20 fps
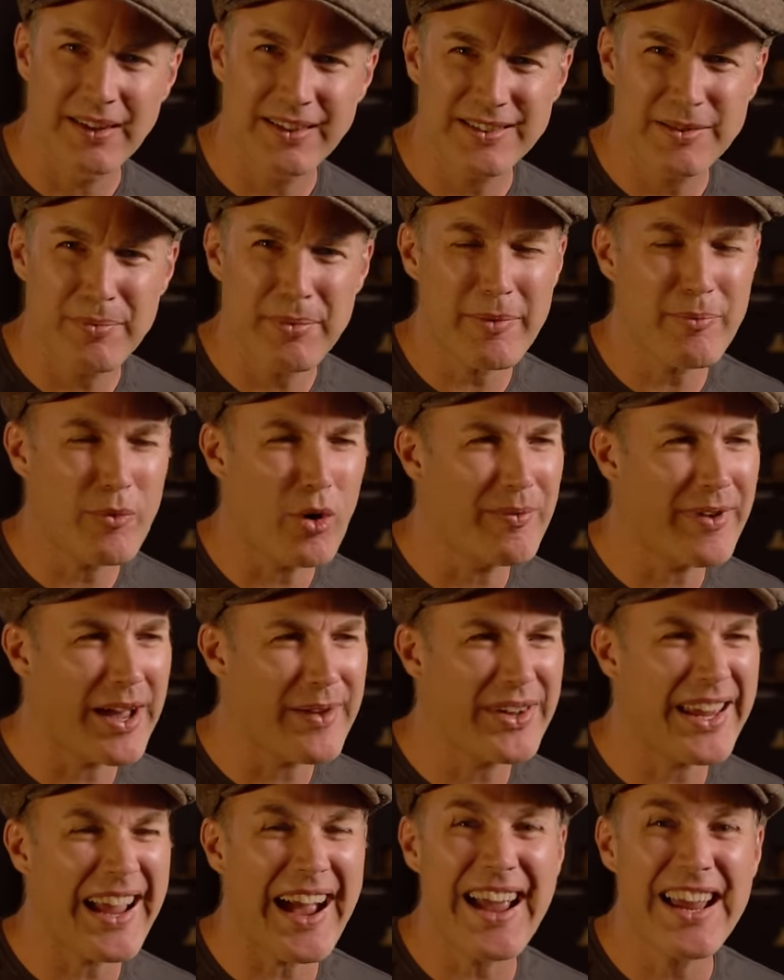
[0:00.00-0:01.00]
It's a bit more
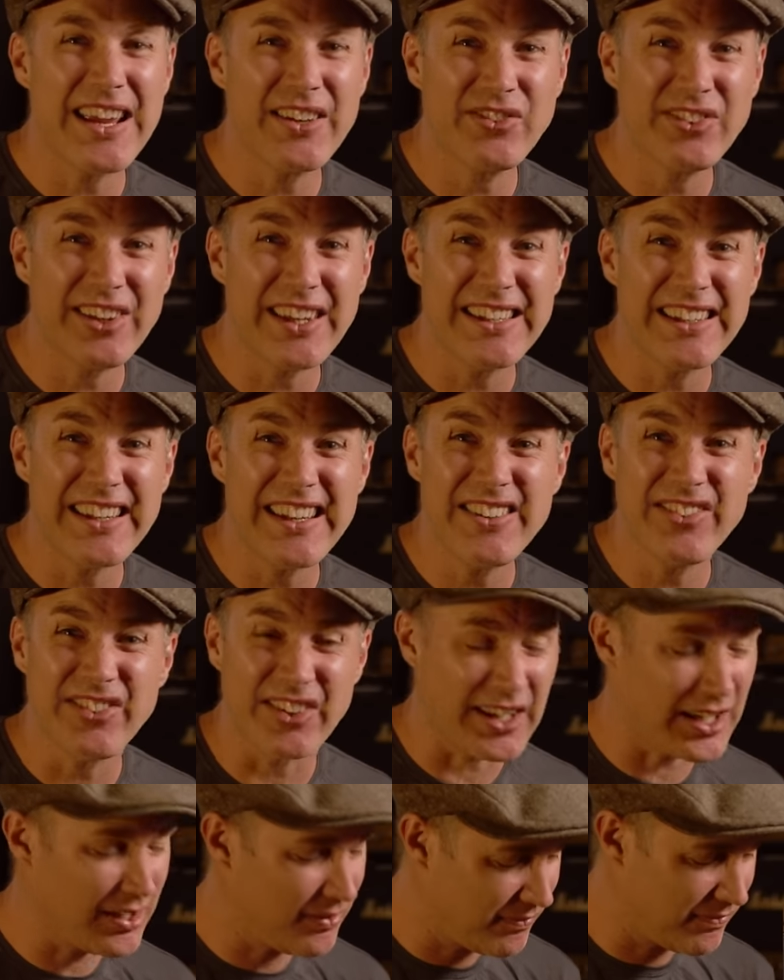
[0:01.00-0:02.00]
maybe
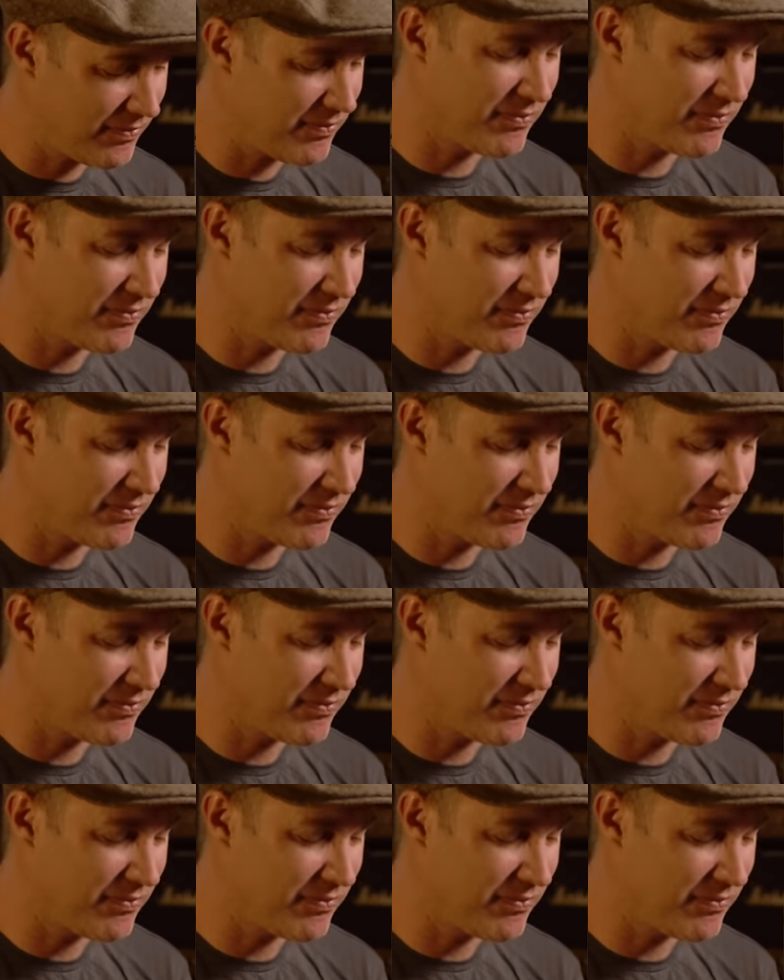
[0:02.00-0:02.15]
AC/DC.